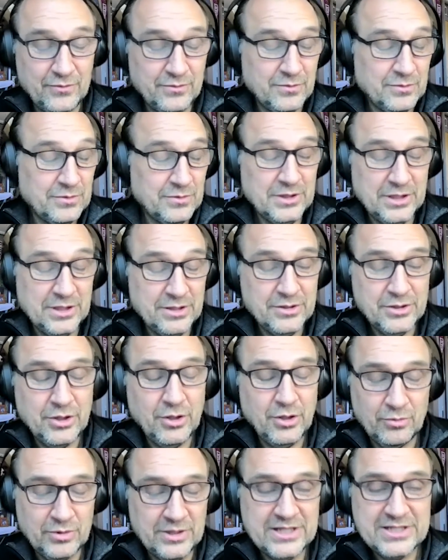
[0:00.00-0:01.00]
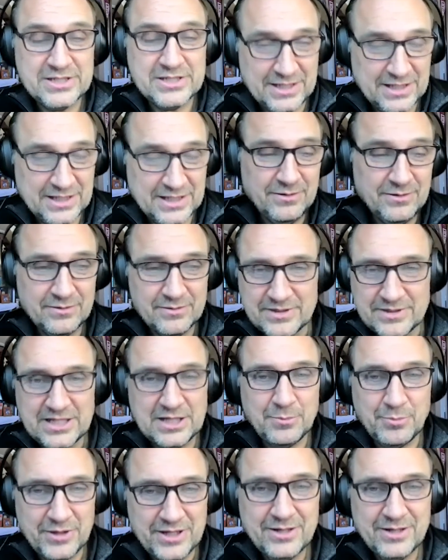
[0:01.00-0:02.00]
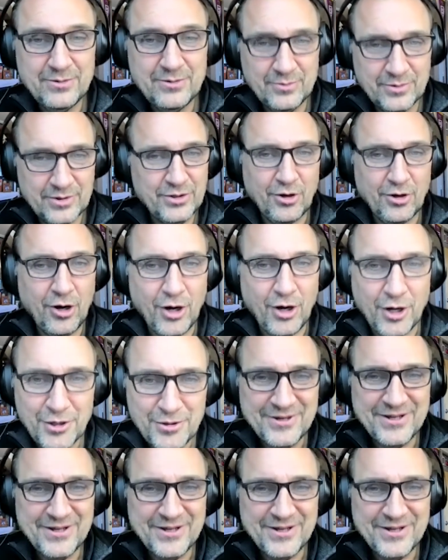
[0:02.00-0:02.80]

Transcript: listening deeply with your heart,